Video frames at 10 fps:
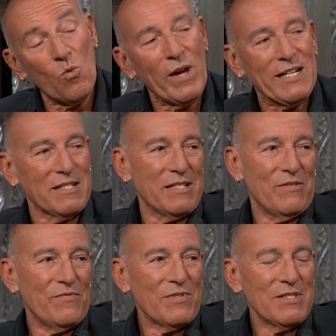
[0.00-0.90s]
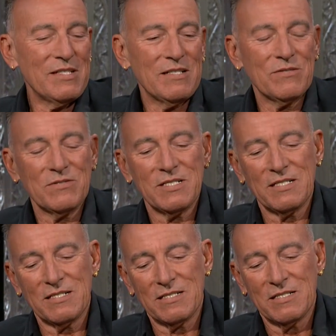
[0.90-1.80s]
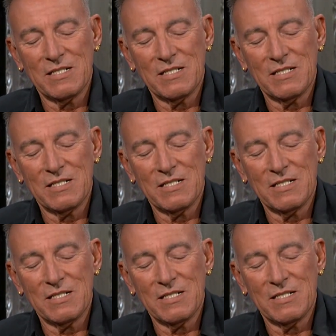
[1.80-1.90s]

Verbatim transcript: way to live. You know, uh,